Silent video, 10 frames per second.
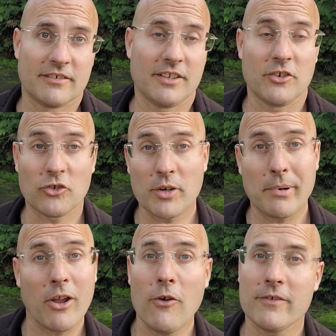you know,
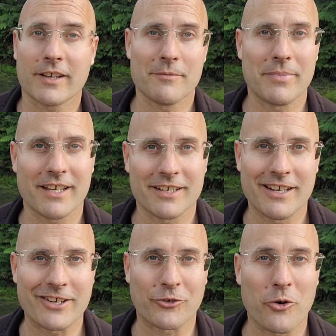tripping over can be
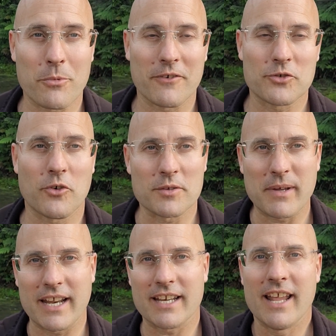a trauma of sorts,
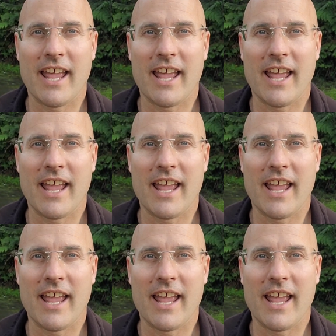but